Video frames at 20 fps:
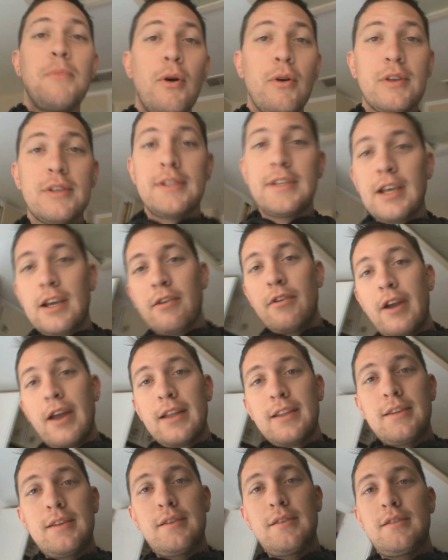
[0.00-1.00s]
smoke
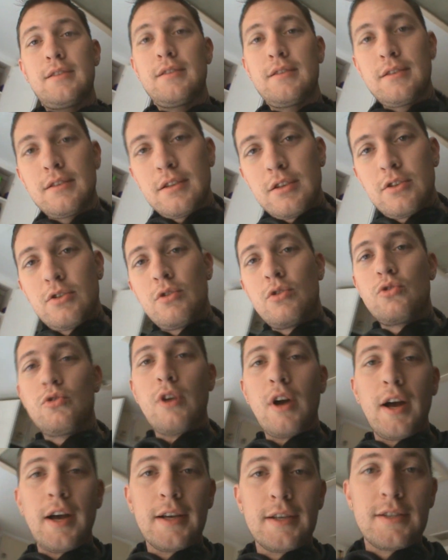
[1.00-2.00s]
cigarettes, to do
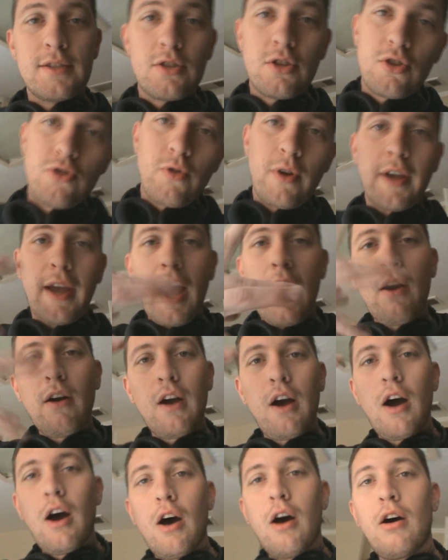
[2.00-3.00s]
drugs, to drink
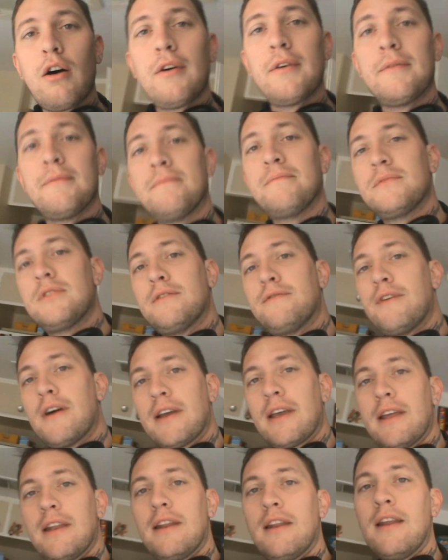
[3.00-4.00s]
alcohol, to
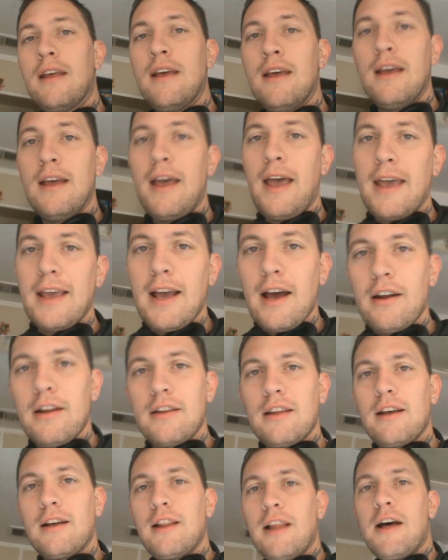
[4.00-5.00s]
fucking hang out
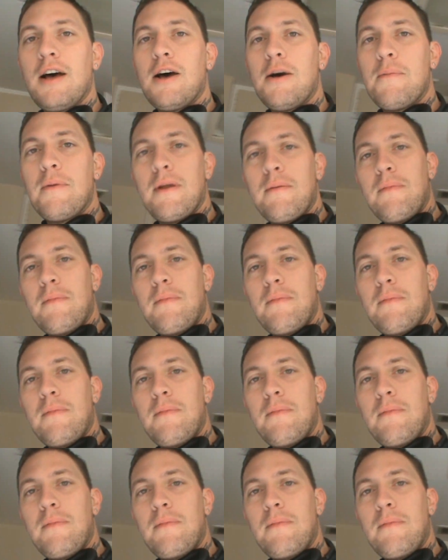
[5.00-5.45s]
at the club